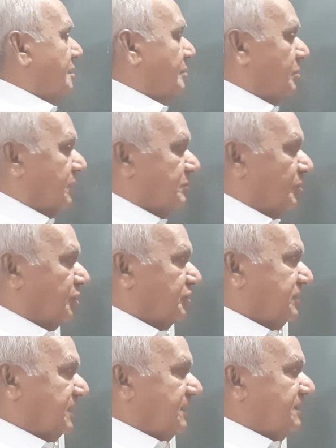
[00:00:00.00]
What I want to
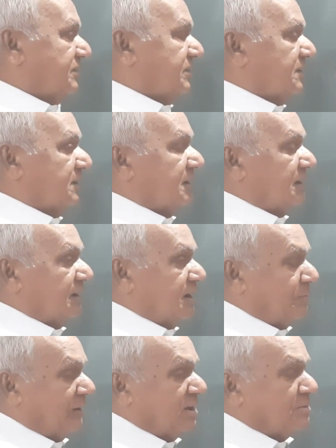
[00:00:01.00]
say is,
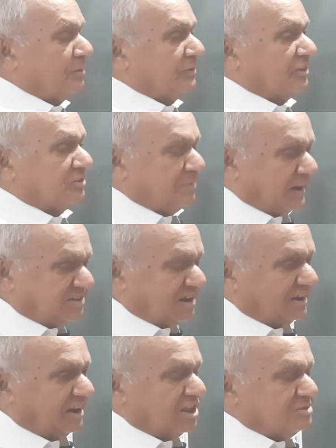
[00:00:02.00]
depending upon the
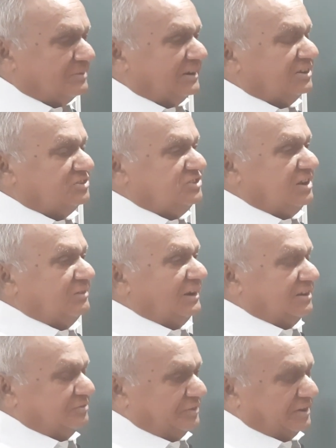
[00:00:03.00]
spatial arrangement, J will
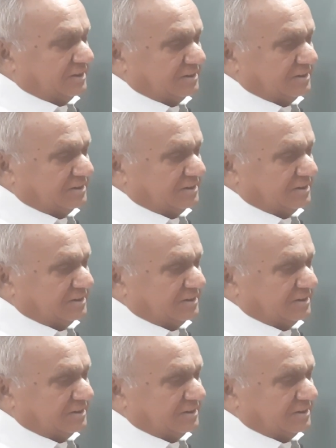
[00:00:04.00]
differ.